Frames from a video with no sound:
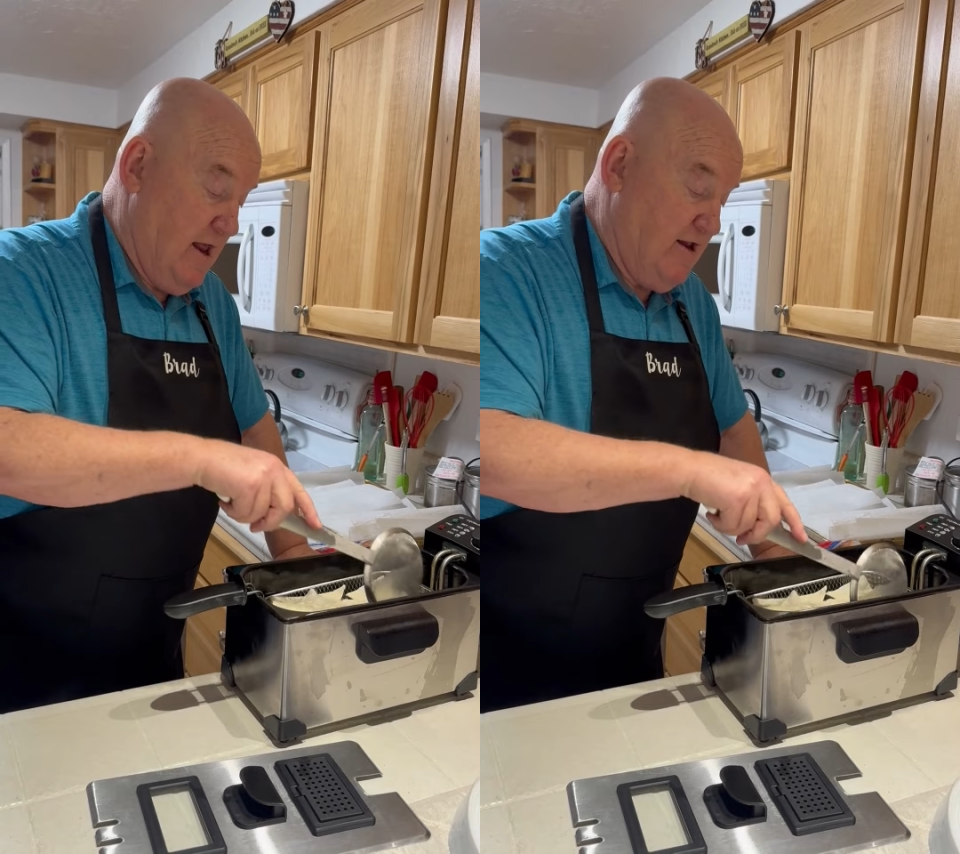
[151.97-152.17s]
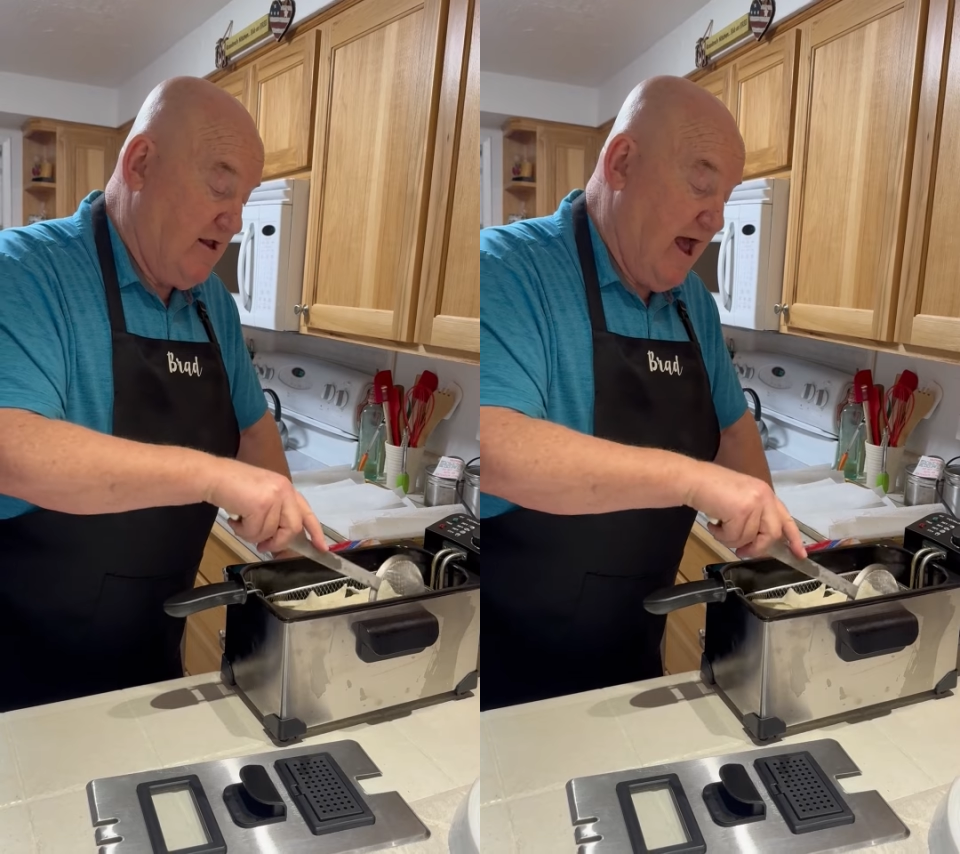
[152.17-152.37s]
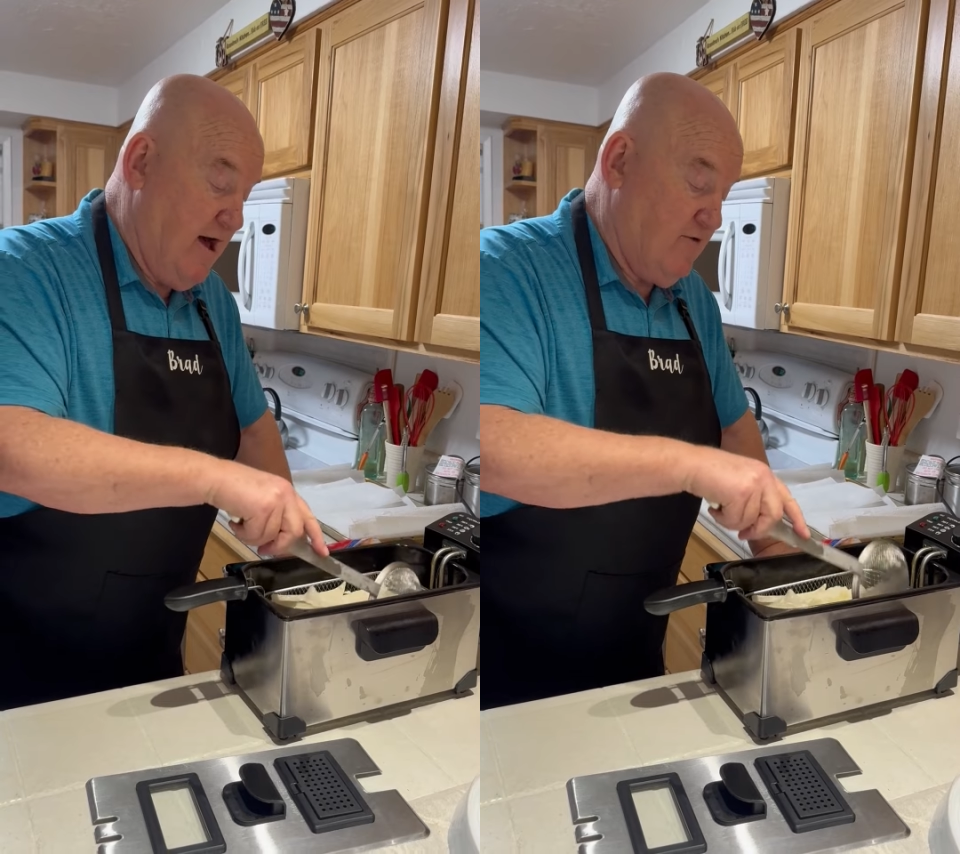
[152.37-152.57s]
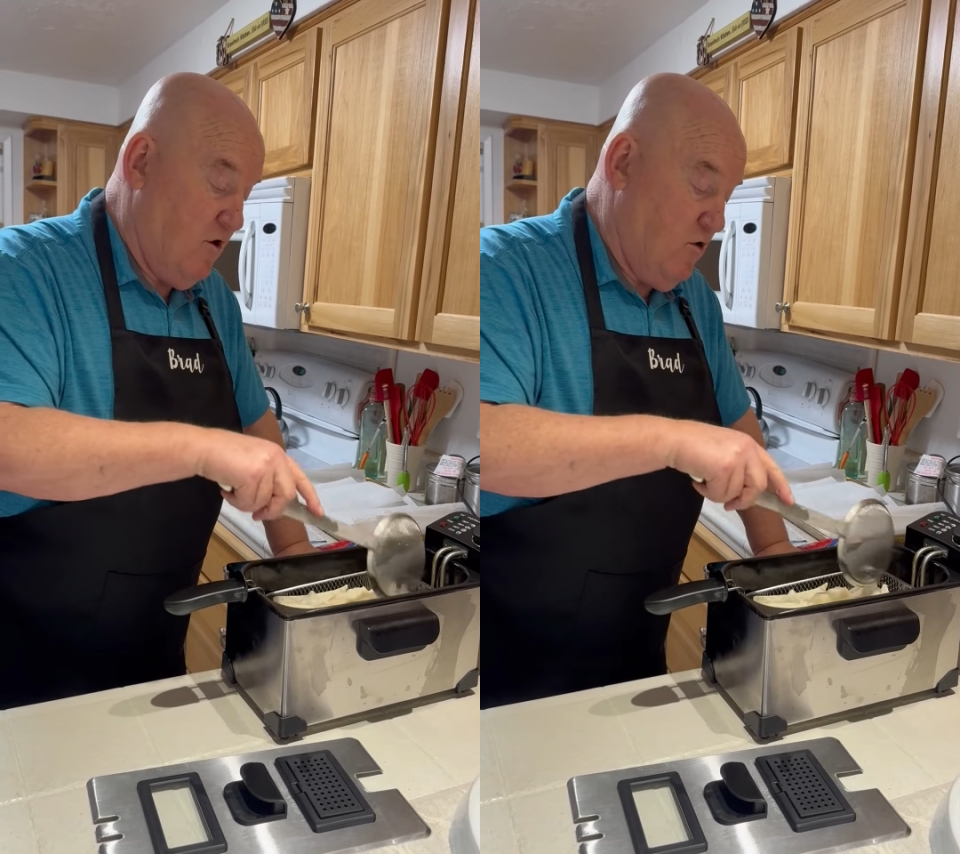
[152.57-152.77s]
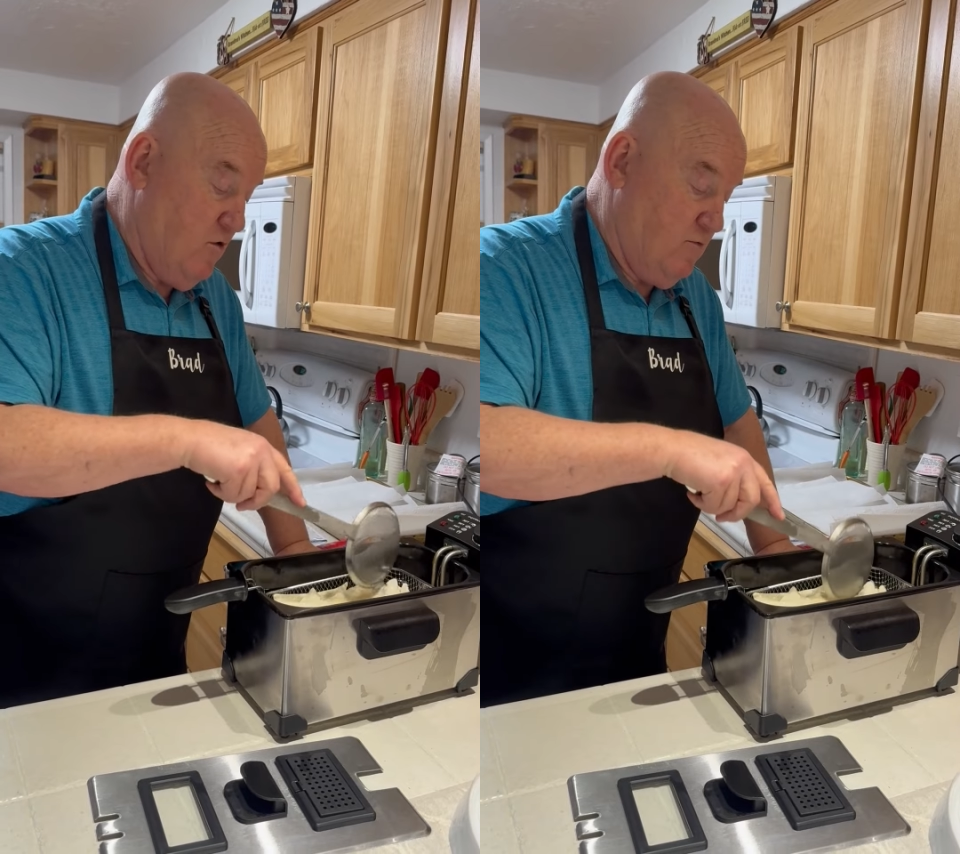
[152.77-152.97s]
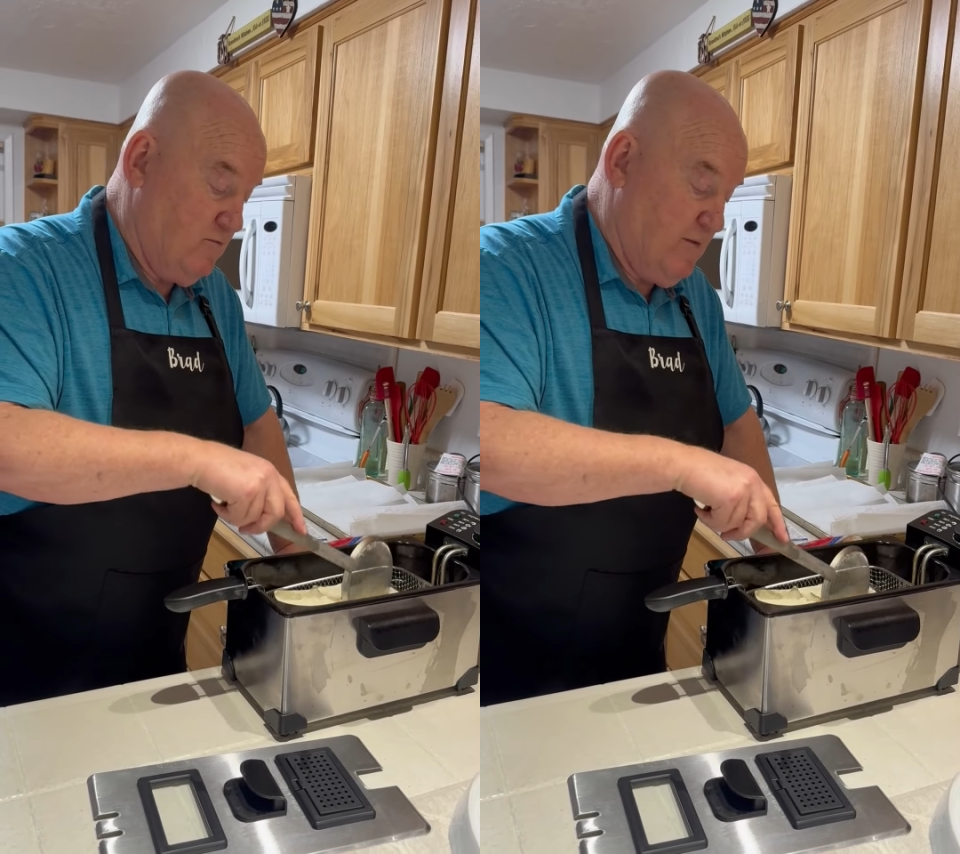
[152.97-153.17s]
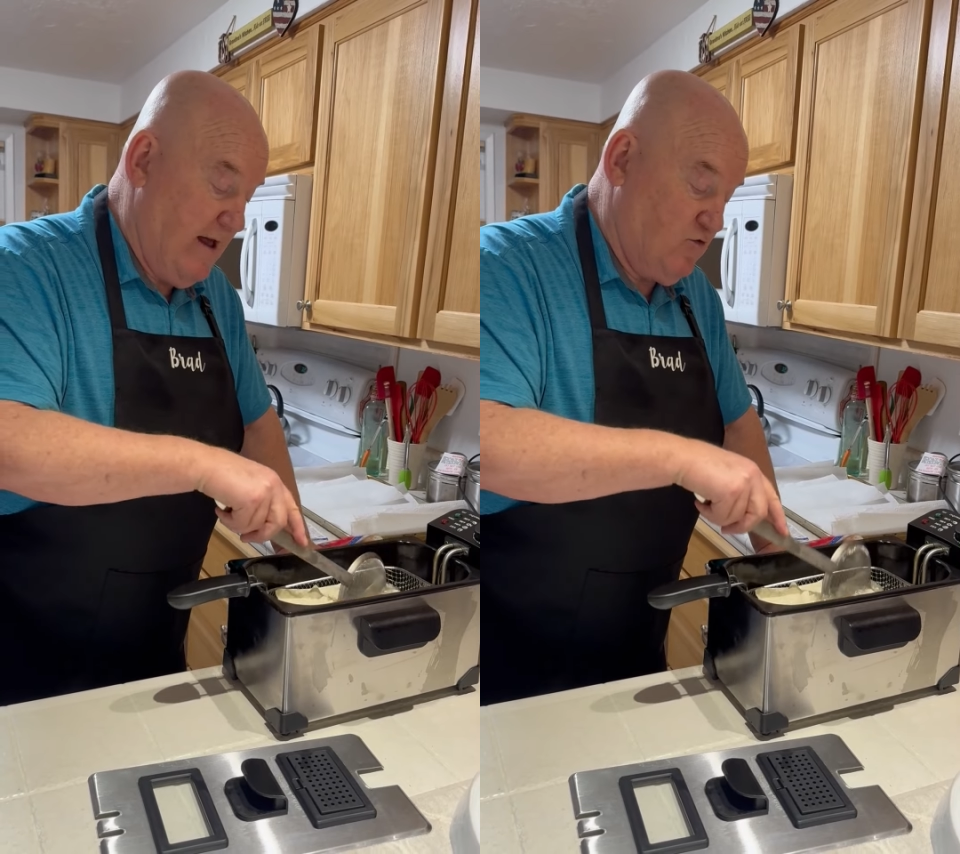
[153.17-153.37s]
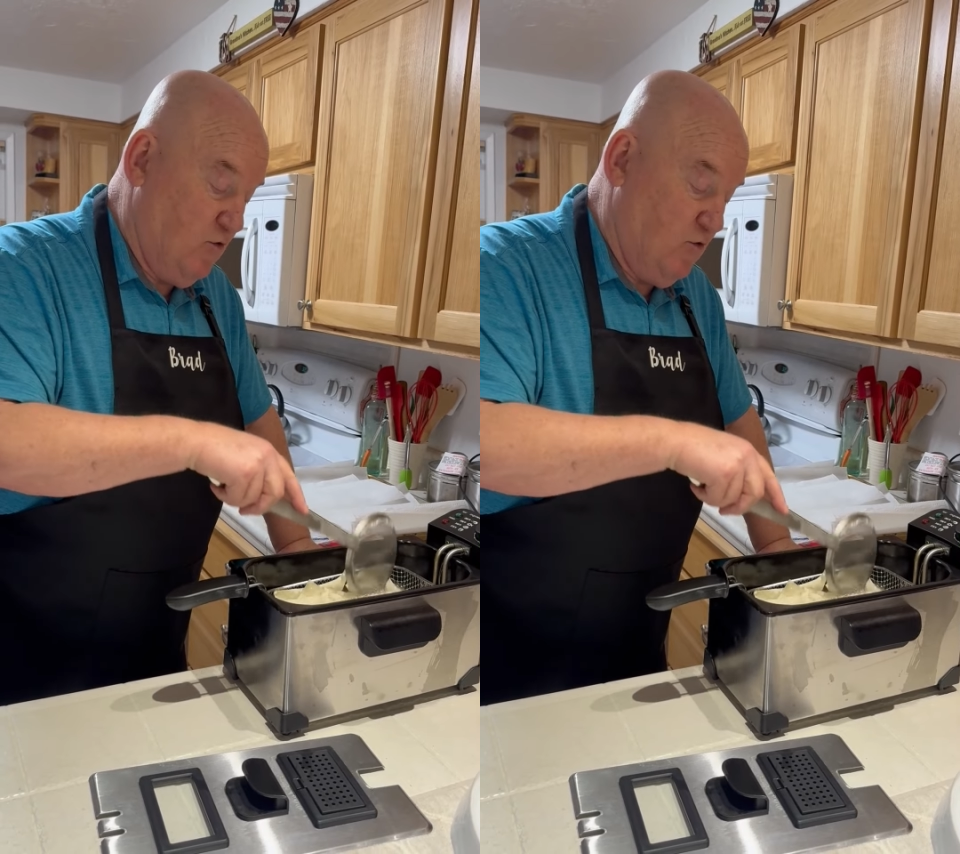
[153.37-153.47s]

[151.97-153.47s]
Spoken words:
You count, about